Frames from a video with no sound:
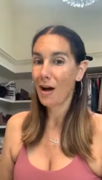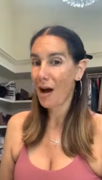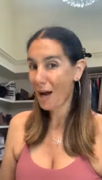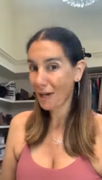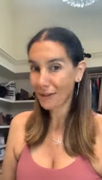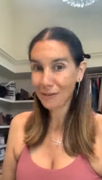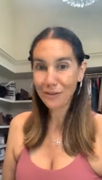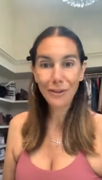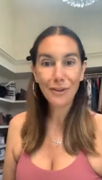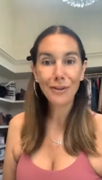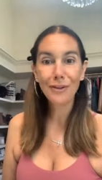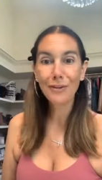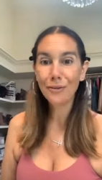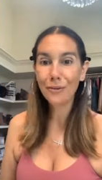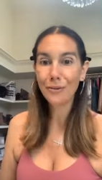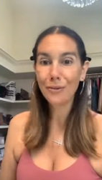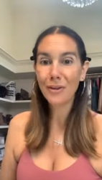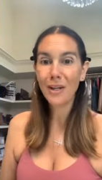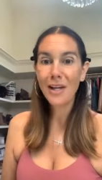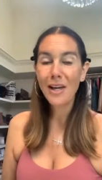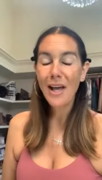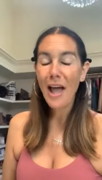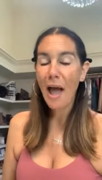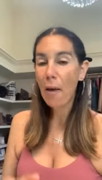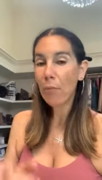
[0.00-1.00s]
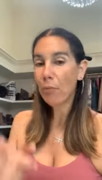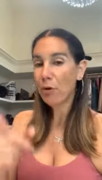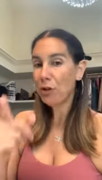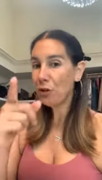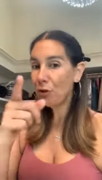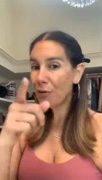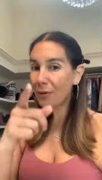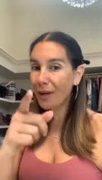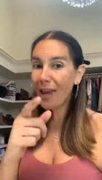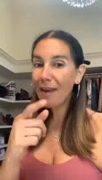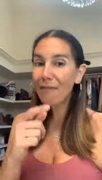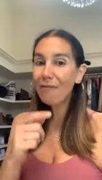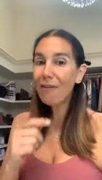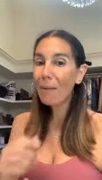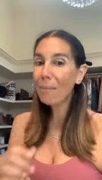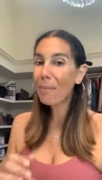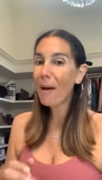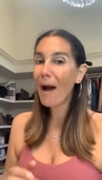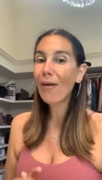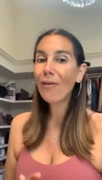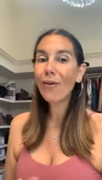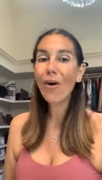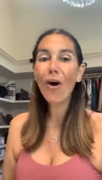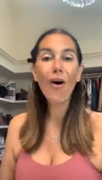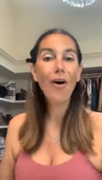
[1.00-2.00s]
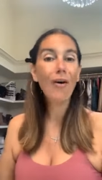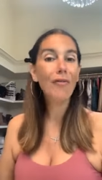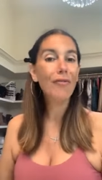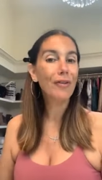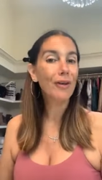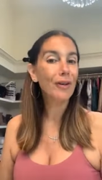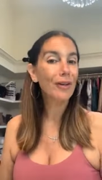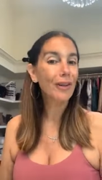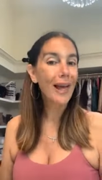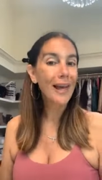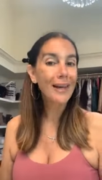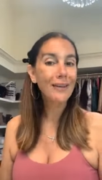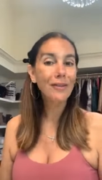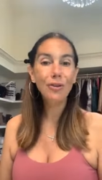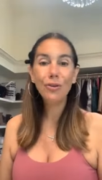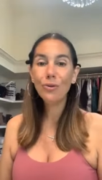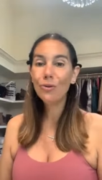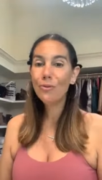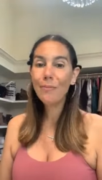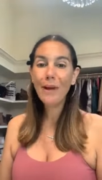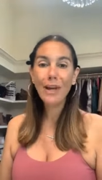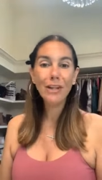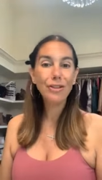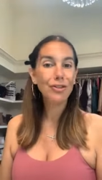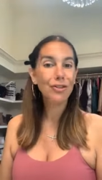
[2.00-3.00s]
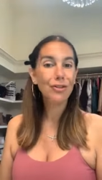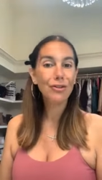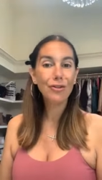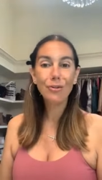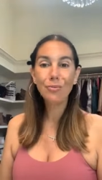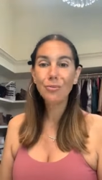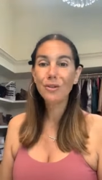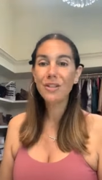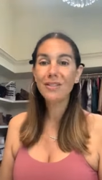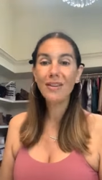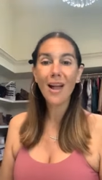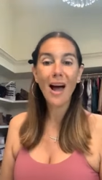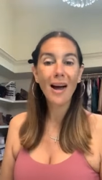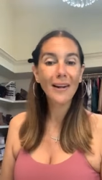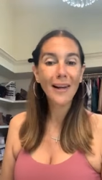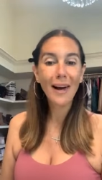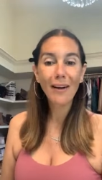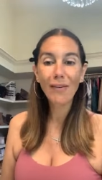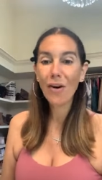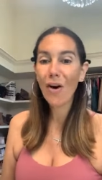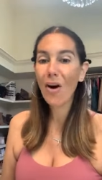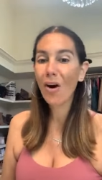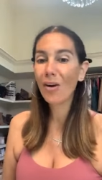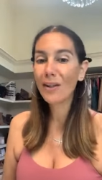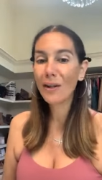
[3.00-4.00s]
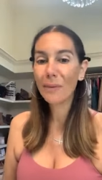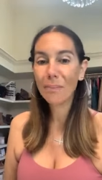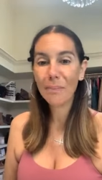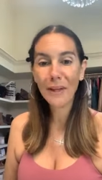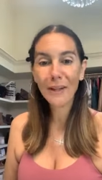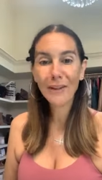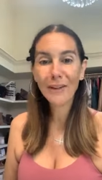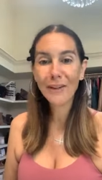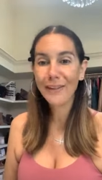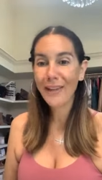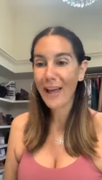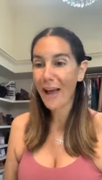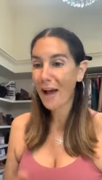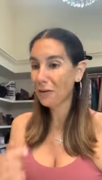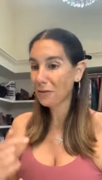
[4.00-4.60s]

I do. And when you gave up alcohol for Lent, who made sure there was non alcoholic beer in the